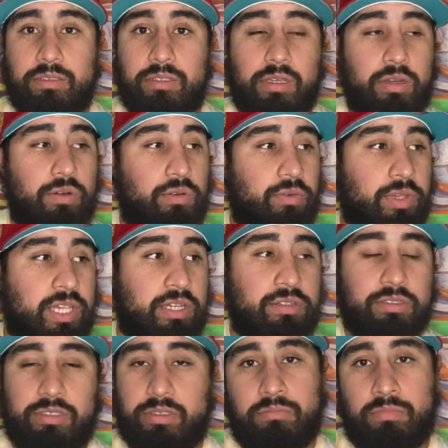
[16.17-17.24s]
So
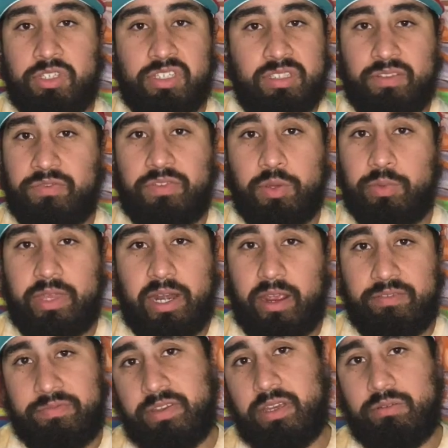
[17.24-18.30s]
here's just a few that
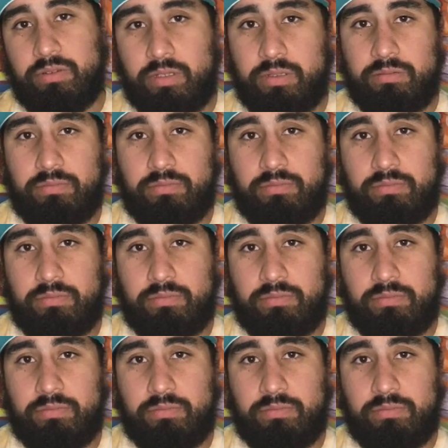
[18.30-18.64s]
I found